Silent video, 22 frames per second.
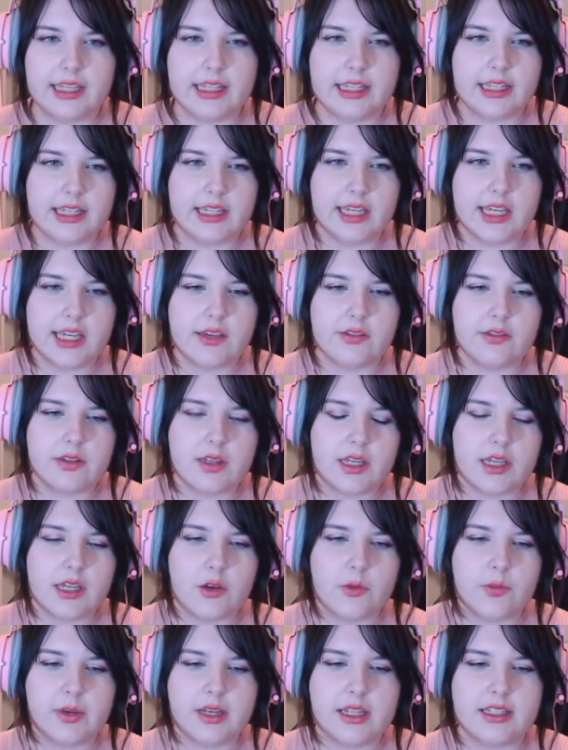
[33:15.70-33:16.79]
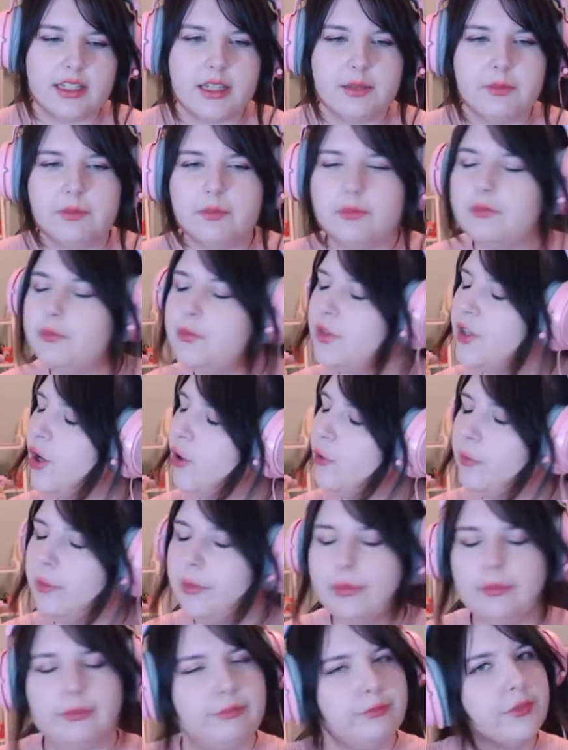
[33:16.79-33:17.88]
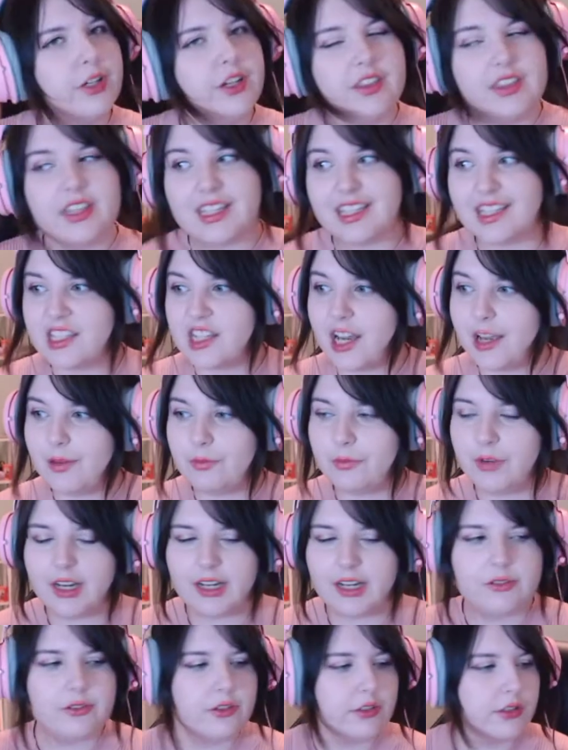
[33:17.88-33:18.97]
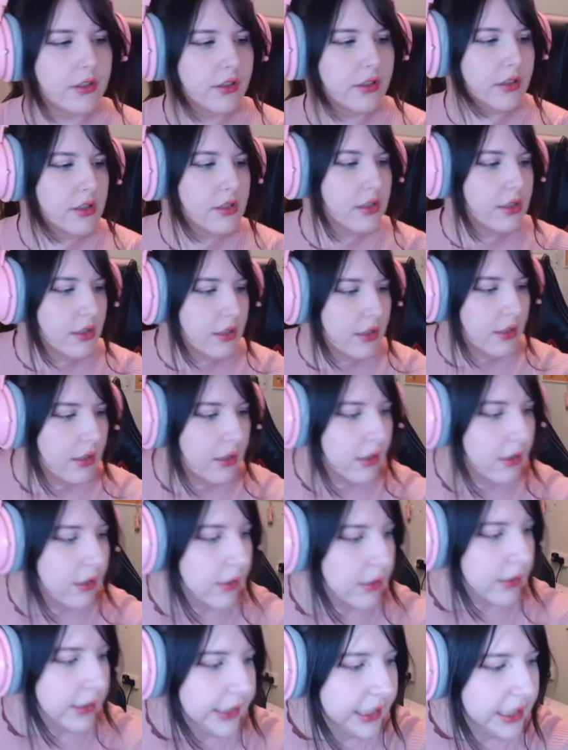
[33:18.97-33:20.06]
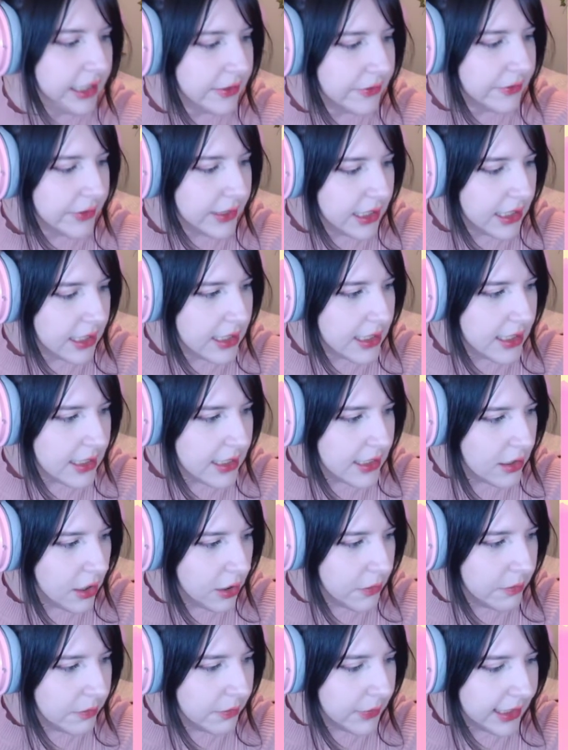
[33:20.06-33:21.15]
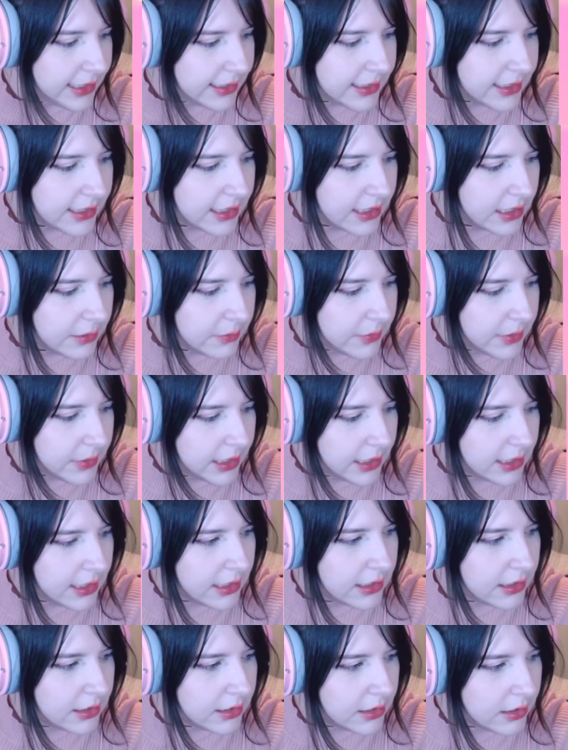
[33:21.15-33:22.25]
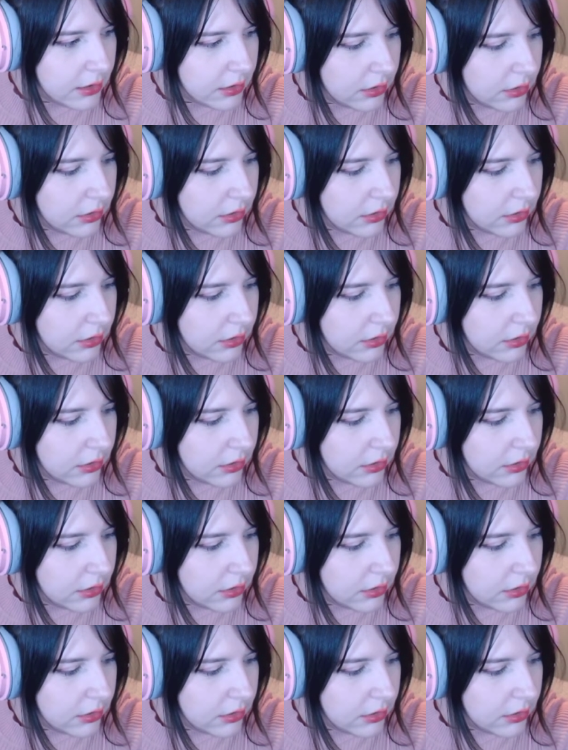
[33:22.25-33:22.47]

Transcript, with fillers: Eevee on my team? No, not this time round. Eevee is on my team in